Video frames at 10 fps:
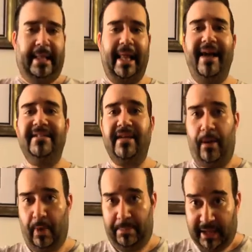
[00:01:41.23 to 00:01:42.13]
Last
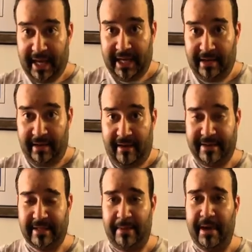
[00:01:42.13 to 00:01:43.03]
time we played,
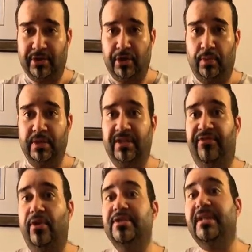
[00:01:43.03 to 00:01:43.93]
as I mentioned, was the
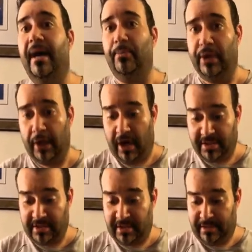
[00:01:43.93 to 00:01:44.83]
first time we
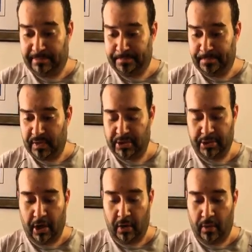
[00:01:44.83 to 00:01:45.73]
lost.
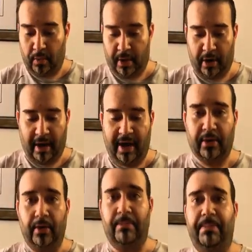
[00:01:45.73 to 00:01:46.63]
So we are not
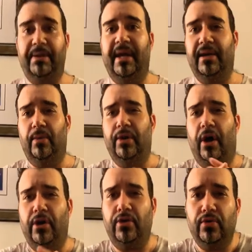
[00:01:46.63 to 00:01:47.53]
going to be playing with
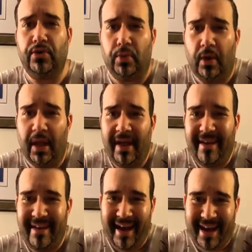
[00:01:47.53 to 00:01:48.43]
our usual
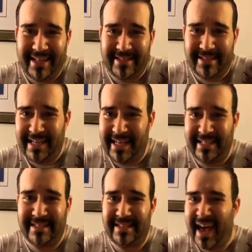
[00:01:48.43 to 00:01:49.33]

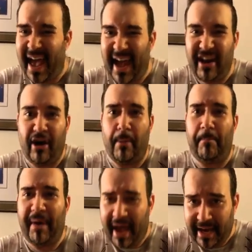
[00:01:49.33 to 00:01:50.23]
19-10
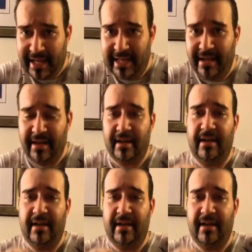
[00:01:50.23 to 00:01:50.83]
penny